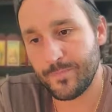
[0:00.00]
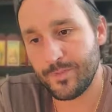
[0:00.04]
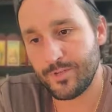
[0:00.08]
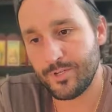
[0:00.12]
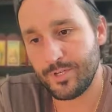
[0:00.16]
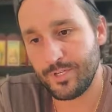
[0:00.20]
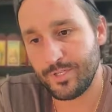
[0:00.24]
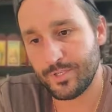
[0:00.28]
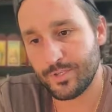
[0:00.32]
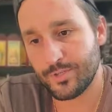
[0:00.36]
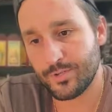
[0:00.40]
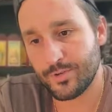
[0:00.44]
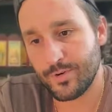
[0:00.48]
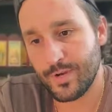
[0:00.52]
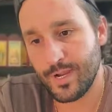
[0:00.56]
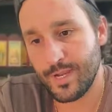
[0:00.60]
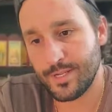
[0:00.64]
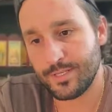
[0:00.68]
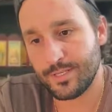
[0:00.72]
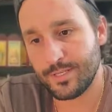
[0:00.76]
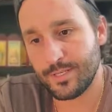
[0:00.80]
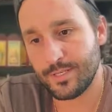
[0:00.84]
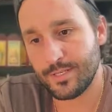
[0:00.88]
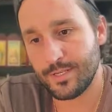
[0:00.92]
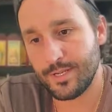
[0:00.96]
Jesus
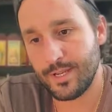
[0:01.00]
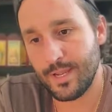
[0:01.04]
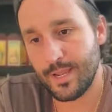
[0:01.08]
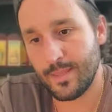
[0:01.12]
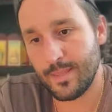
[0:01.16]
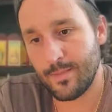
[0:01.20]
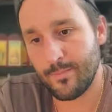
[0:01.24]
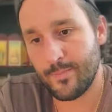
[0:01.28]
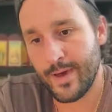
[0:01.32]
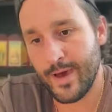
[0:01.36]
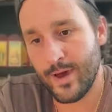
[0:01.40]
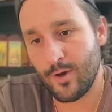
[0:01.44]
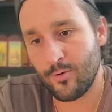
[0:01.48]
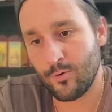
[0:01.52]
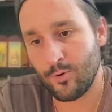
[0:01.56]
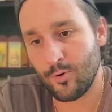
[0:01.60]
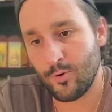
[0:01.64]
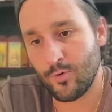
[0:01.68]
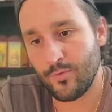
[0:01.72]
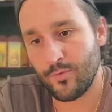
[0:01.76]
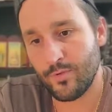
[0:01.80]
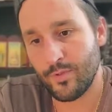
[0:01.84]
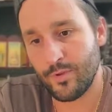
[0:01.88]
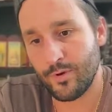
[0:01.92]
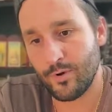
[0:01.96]
Christ, to gain the power
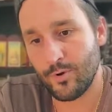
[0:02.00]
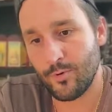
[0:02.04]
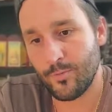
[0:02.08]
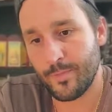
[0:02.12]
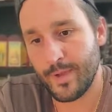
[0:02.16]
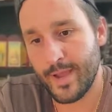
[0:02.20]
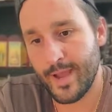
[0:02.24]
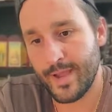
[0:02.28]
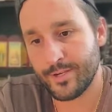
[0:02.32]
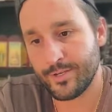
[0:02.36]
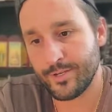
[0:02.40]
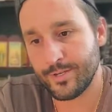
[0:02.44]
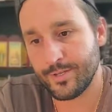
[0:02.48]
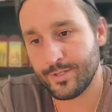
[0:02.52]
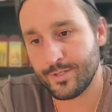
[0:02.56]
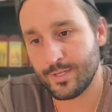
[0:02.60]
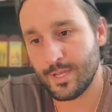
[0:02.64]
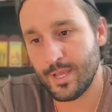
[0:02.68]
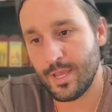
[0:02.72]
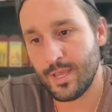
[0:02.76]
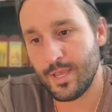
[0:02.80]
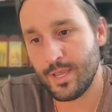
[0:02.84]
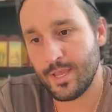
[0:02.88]
over their own passions,